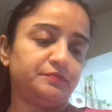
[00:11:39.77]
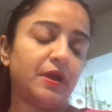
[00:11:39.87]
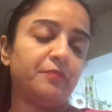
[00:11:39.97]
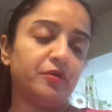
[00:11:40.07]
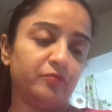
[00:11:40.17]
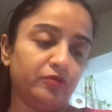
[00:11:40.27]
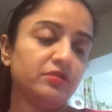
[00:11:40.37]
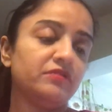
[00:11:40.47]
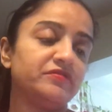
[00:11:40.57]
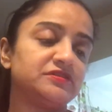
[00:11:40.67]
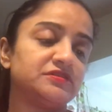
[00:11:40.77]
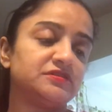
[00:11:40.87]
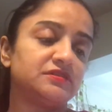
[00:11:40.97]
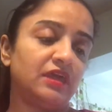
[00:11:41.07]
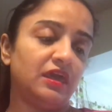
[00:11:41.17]
peppermint, which
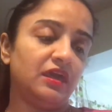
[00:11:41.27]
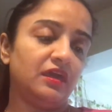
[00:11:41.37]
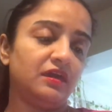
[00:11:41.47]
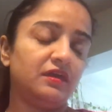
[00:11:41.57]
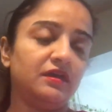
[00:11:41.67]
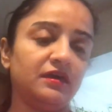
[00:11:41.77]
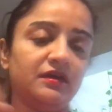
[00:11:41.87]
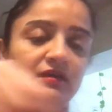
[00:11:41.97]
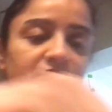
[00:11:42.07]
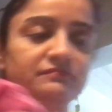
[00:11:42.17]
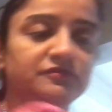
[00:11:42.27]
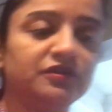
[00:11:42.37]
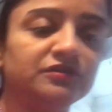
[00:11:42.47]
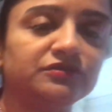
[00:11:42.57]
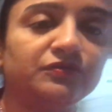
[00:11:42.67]
is the
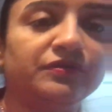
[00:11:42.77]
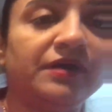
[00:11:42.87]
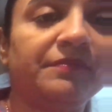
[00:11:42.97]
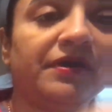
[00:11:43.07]
Gantora